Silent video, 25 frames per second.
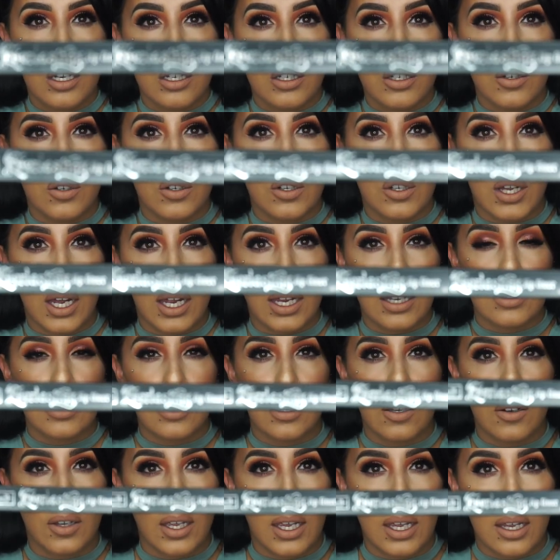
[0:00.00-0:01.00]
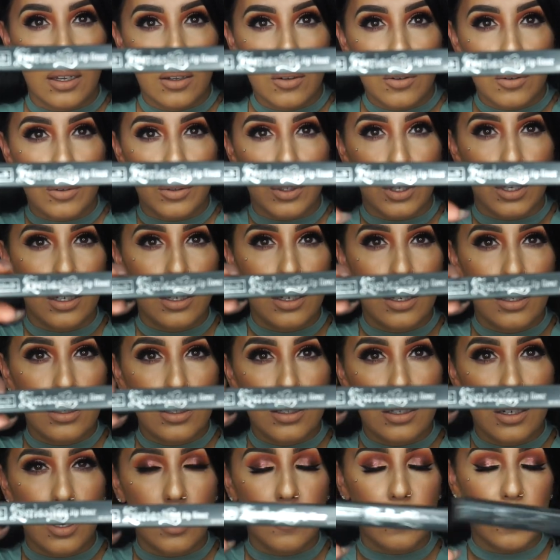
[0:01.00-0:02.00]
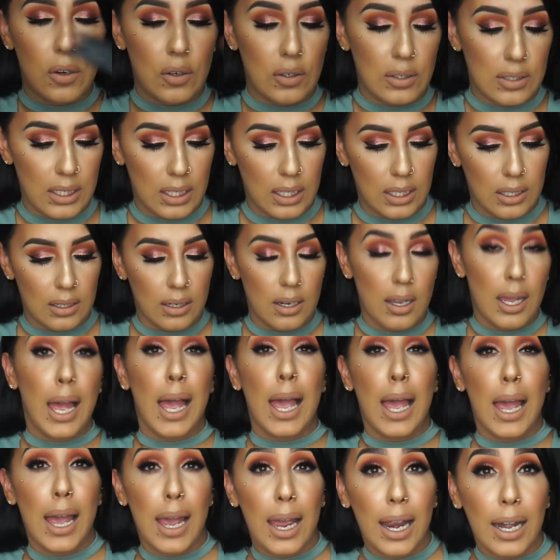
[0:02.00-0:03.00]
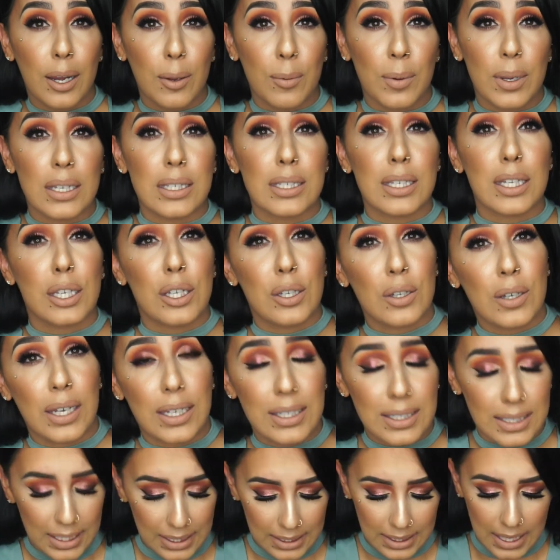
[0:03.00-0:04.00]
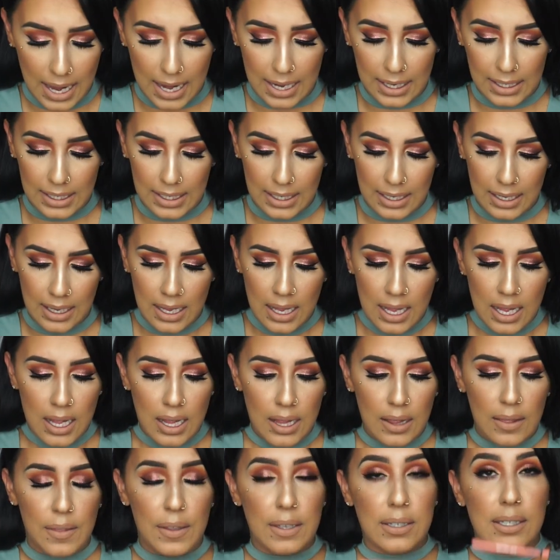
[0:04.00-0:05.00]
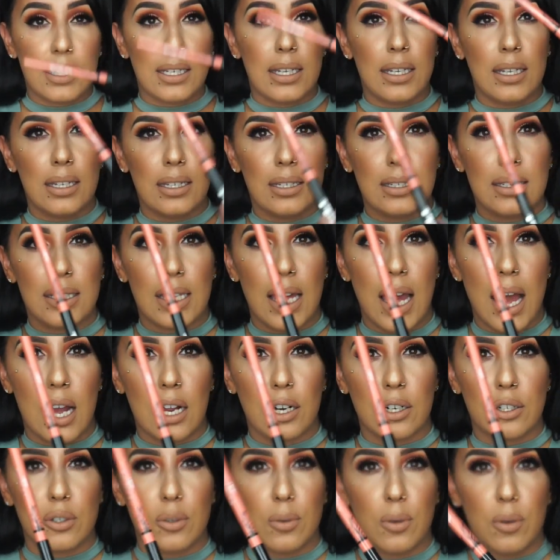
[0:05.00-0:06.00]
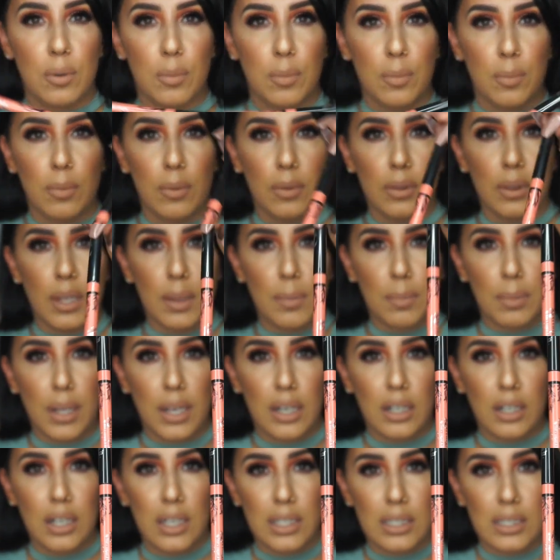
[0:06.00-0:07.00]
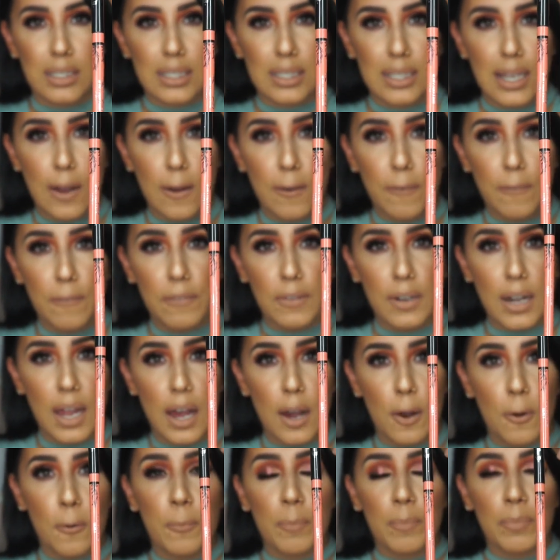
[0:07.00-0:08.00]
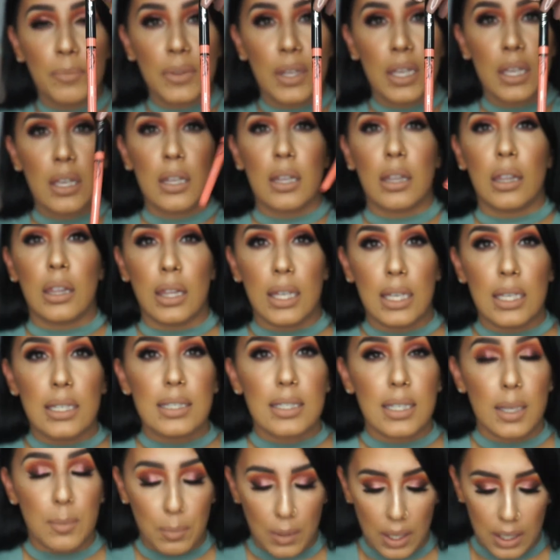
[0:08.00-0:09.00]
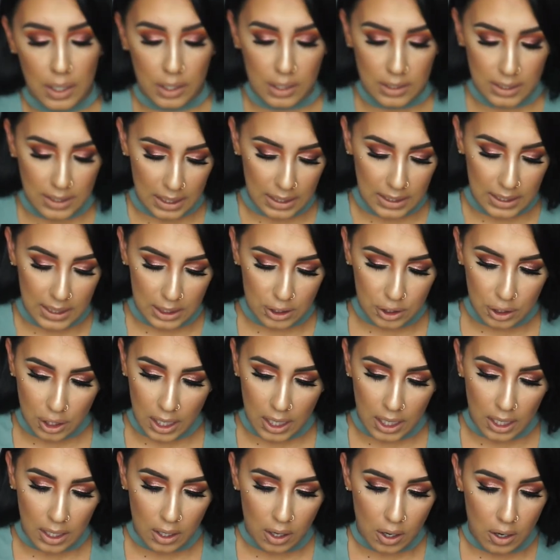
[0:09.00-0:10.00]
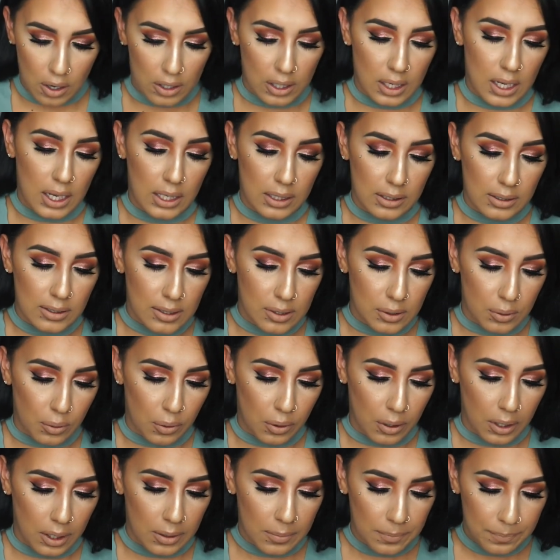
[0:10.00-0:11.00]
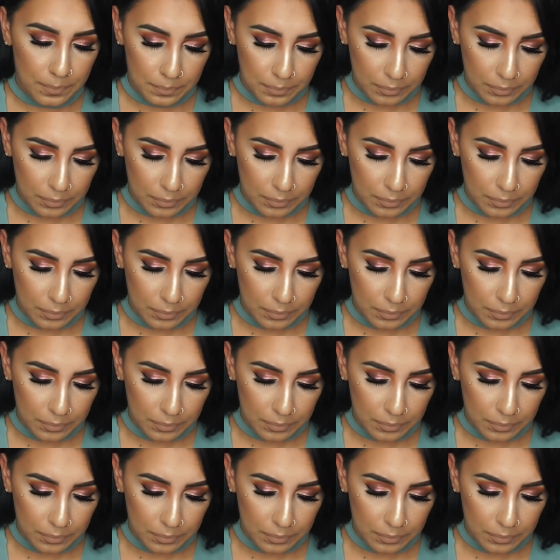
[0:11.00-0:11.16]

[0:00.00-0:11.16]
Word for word: Dude, you guys, okay, hold on. It's not focusing. Anyways, you guys get the idea. This is the actual lip liner itself. Now, these lip liners, I did try it on in store,